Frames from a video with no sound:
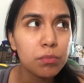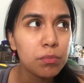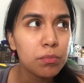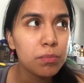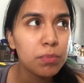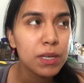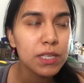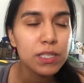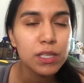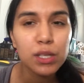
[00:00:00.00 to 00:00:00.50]

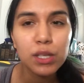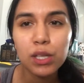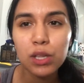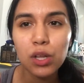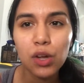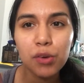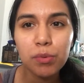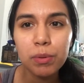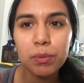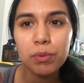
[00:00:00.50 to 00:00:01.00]
basically a
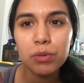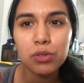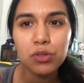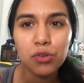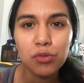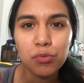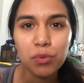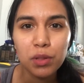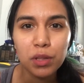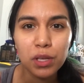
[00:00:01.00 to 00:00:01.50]
lot of people
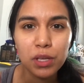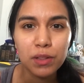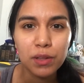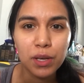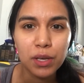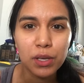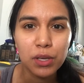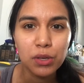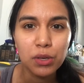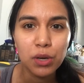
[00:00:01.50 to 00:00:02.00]
don't really
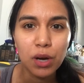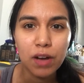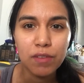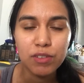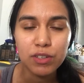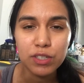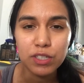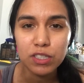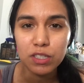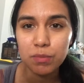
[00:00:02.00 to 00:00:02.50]
like you know have
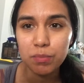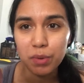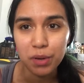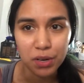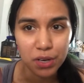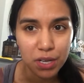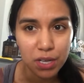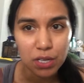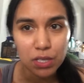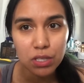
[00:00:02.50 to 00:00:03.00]

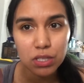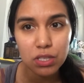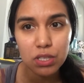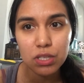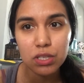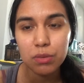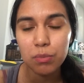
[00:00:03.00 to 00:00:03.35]
experience